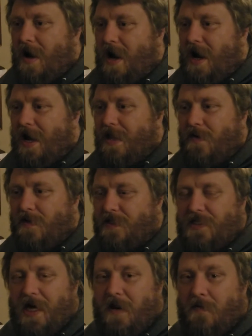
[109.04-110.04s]
I always
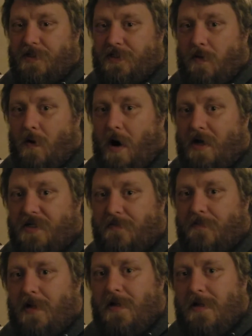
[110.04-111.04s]
thought it was so
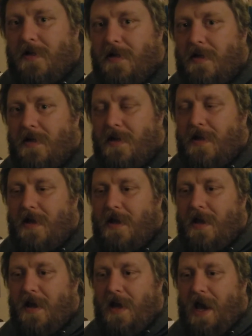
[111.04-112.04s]
awesome.
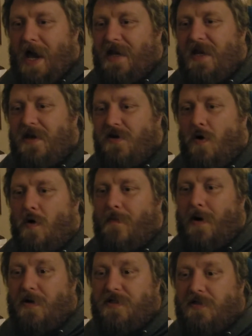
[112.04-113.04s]
I didn't know
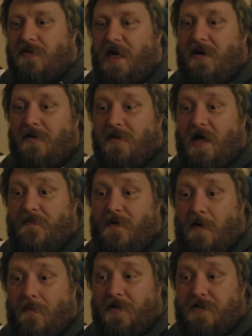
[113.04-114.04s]
about it till later in life,
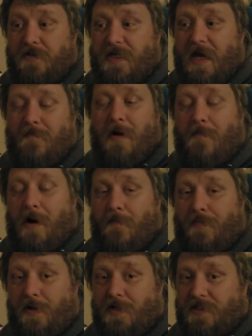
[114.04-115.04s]
how much debt my mom
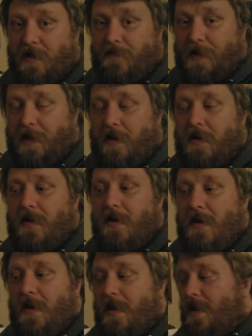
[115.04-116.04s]
put herself in,
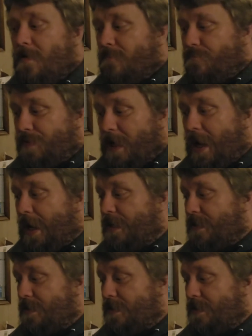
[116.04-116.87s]
but